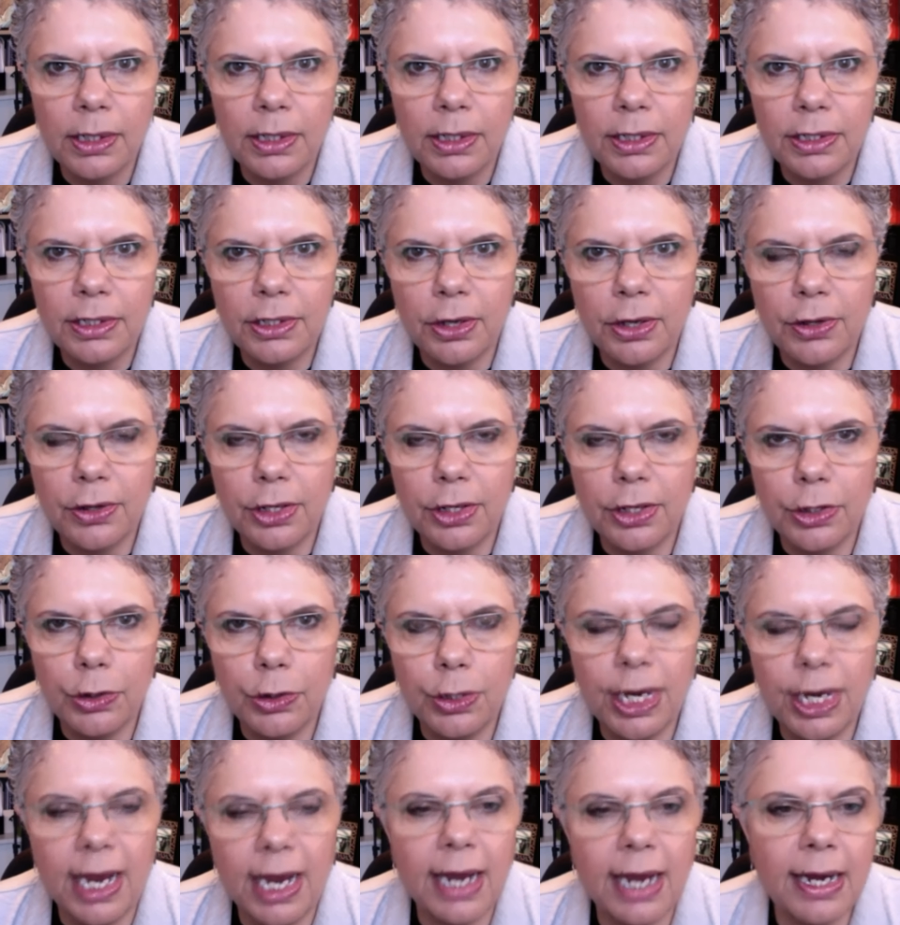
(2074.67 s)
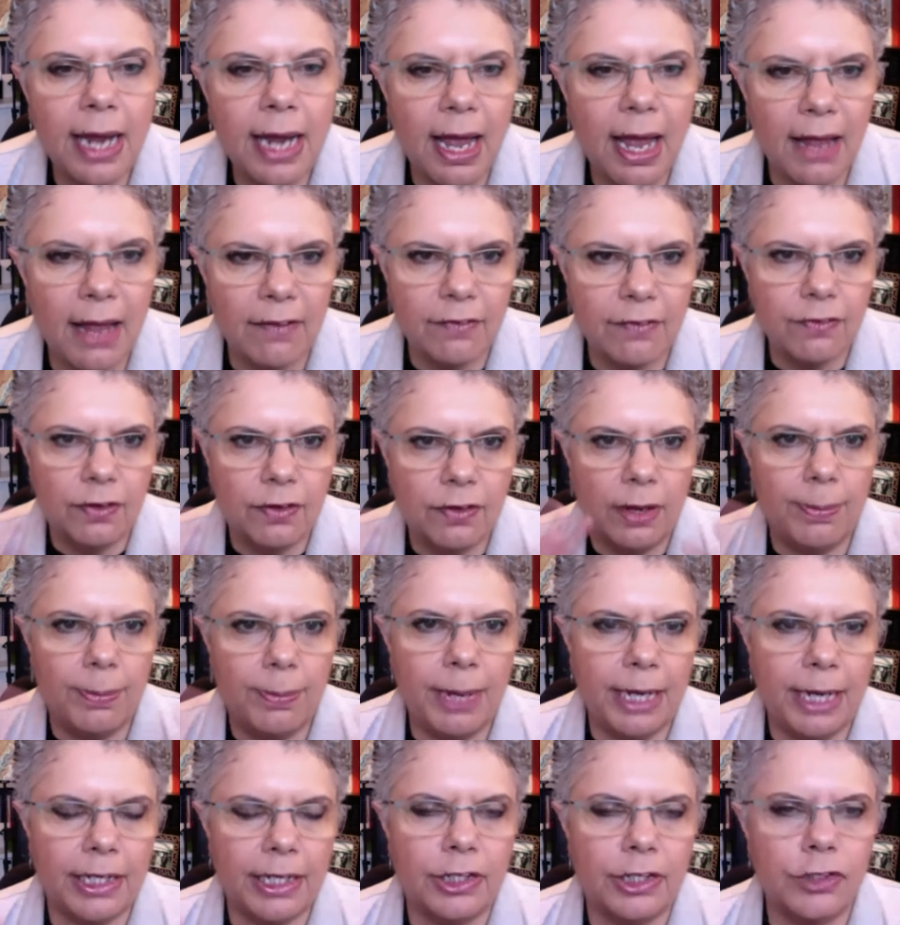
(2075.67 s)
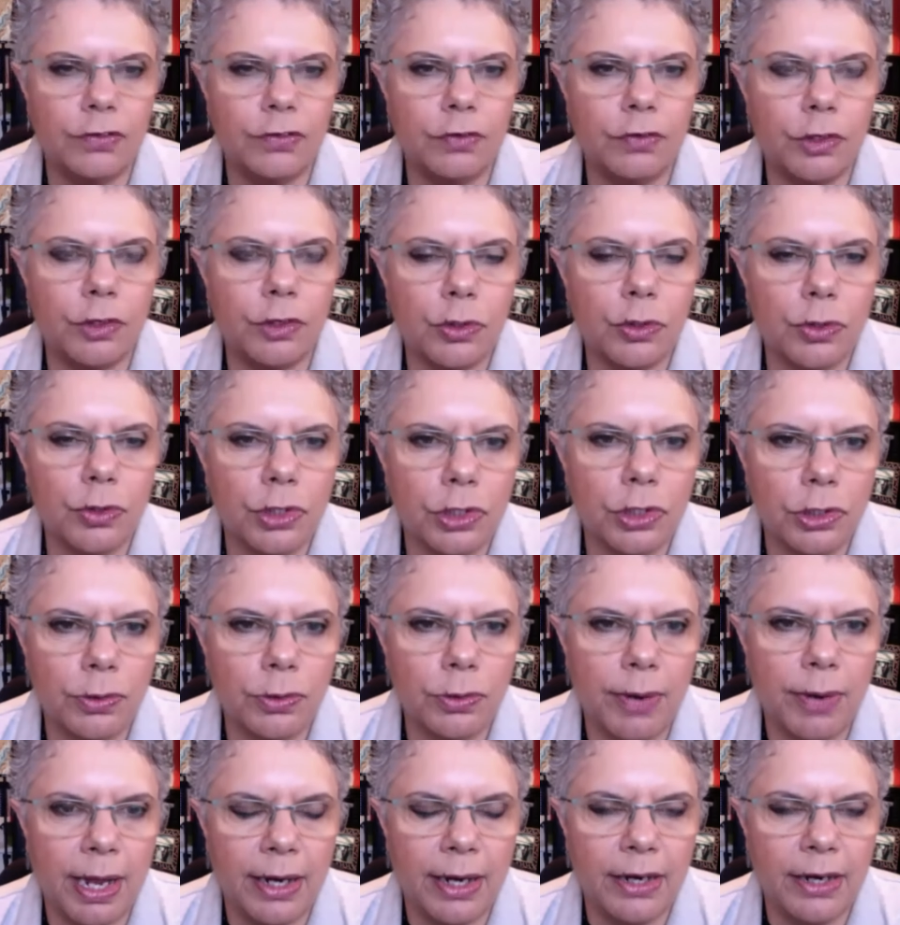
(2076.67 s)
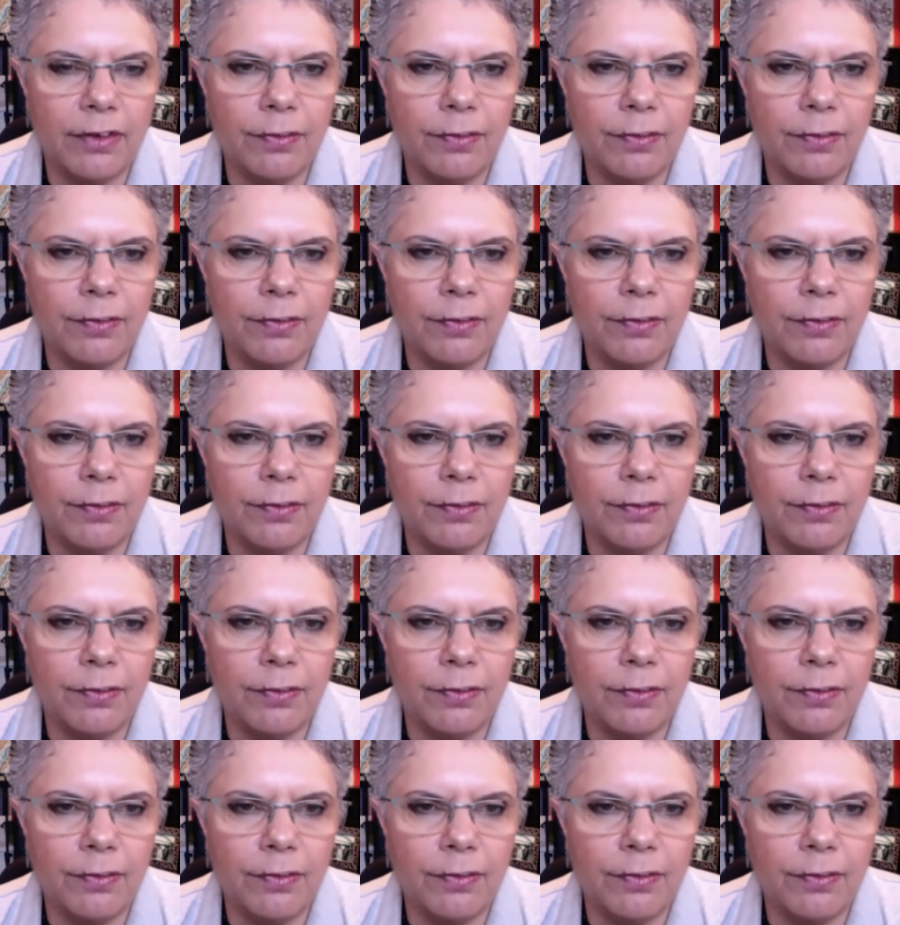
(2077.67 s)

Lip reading: So that you can have a package of resources around it.